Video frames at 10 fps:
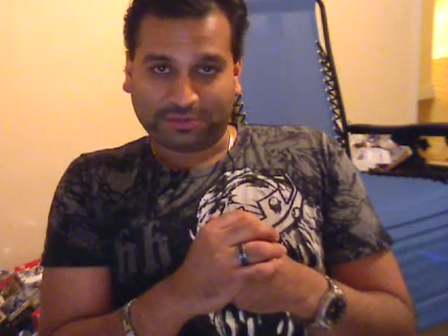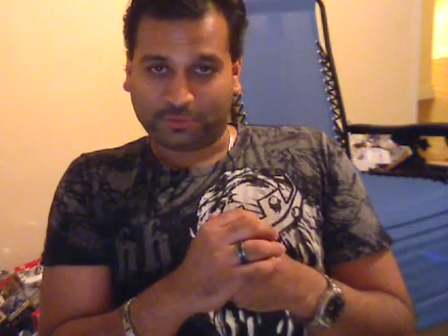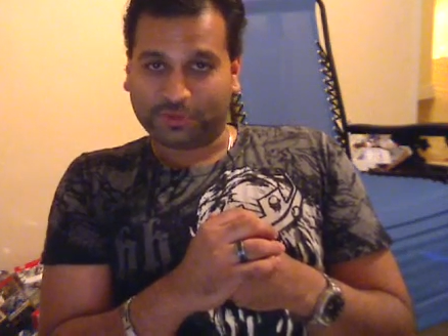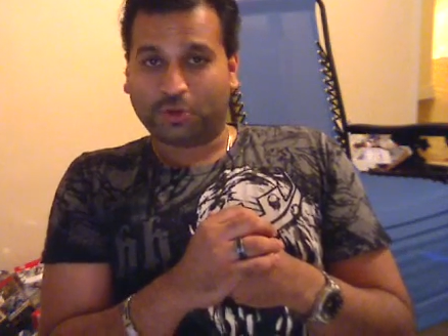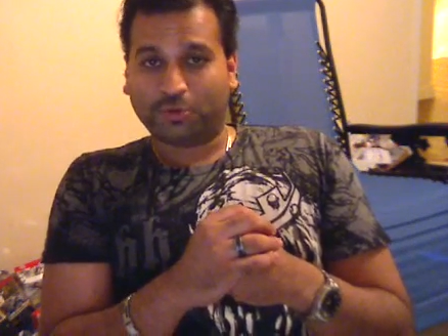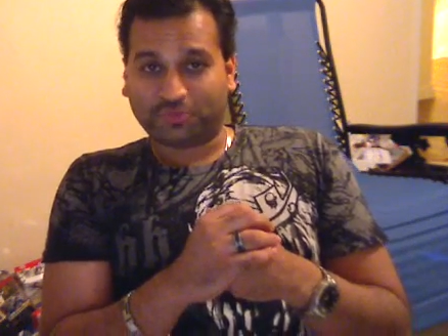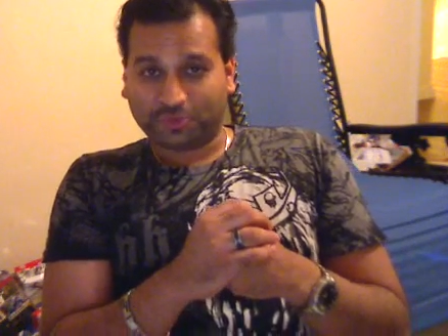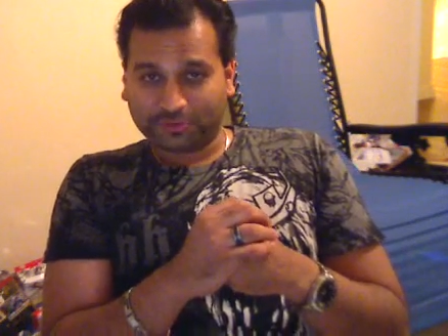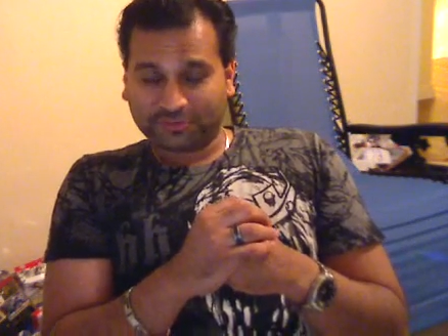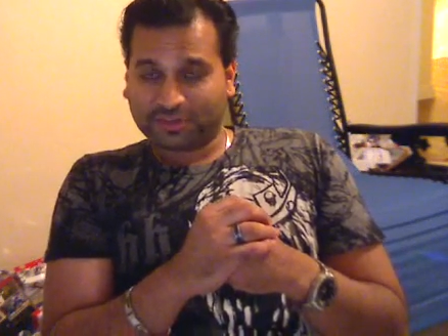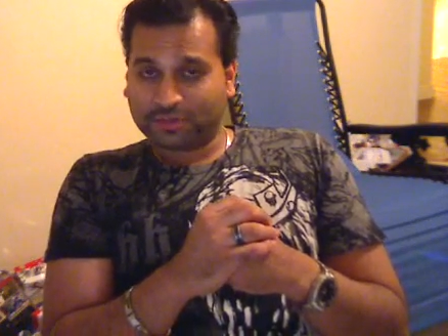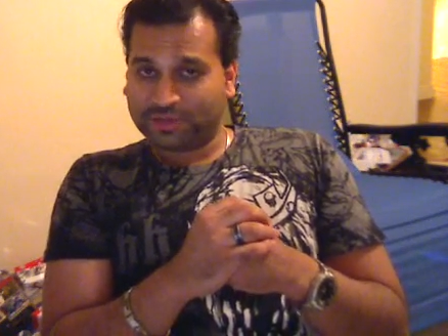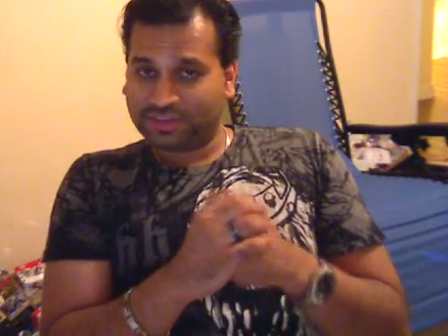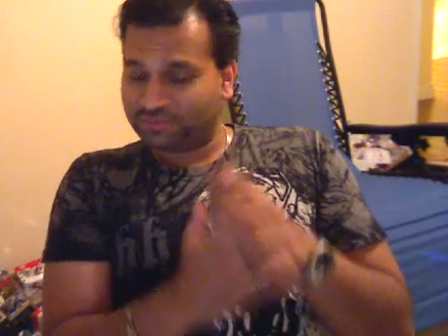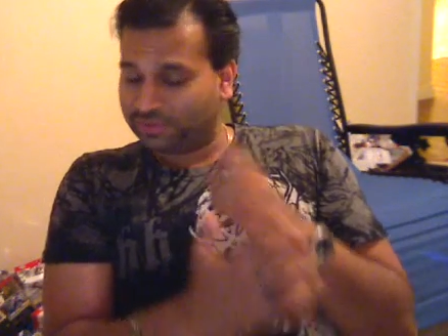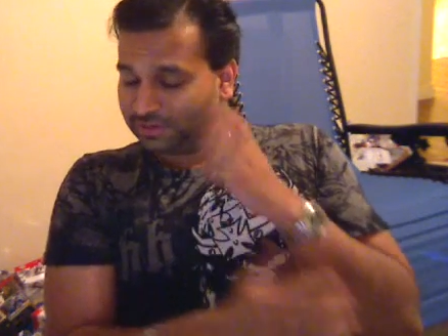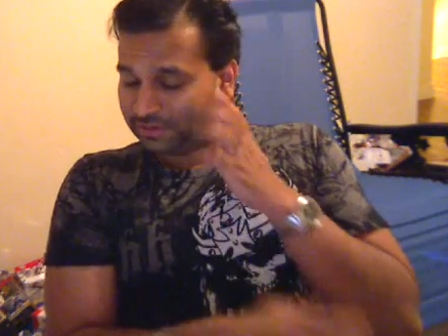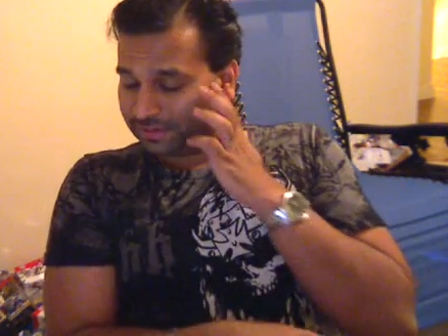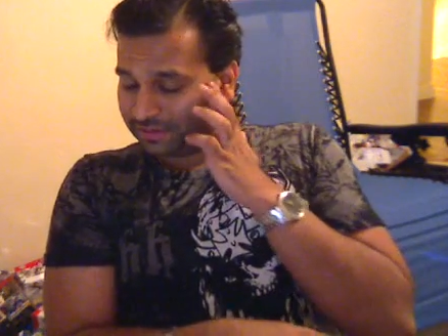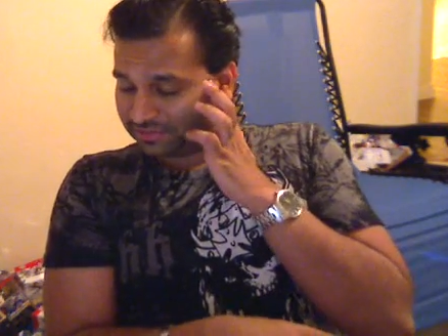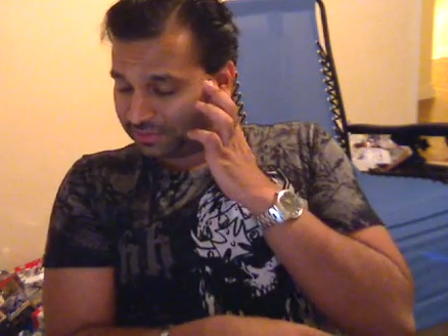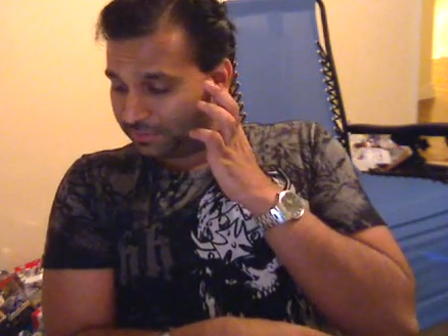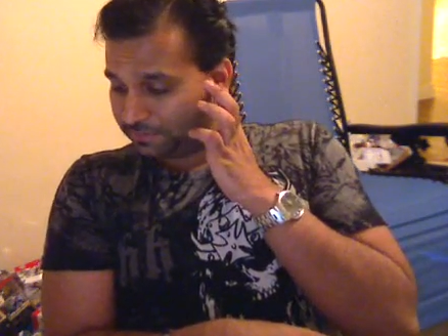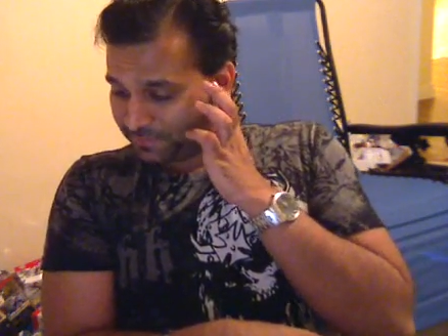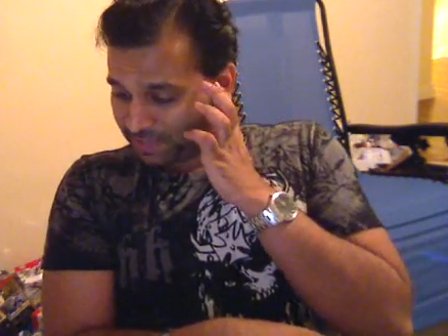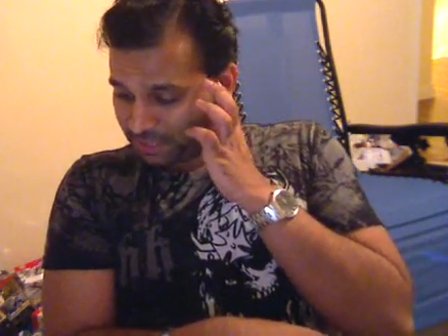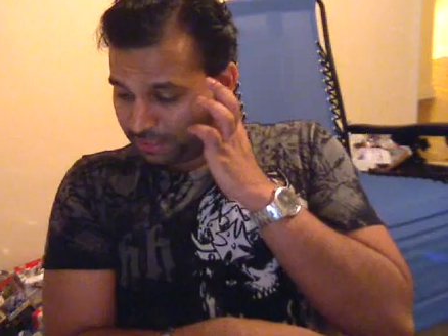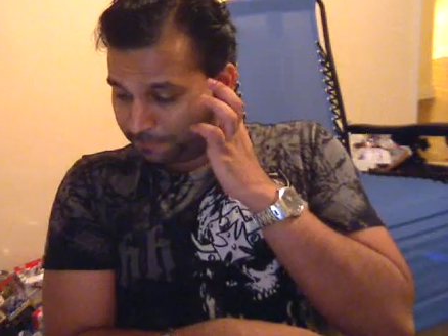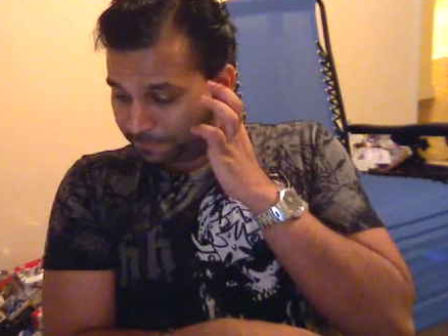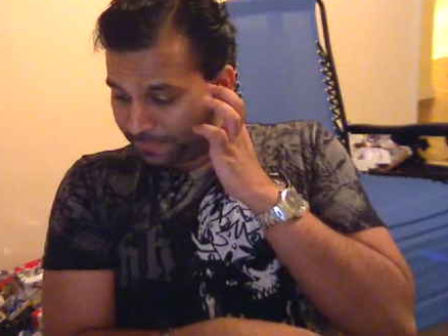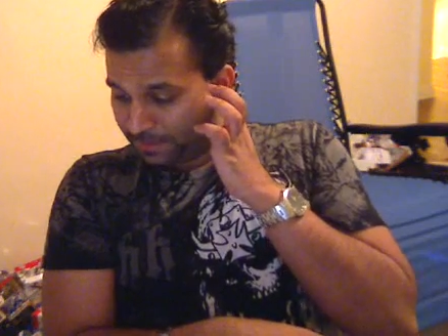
I think we always were on the same page, but I, like I said, um,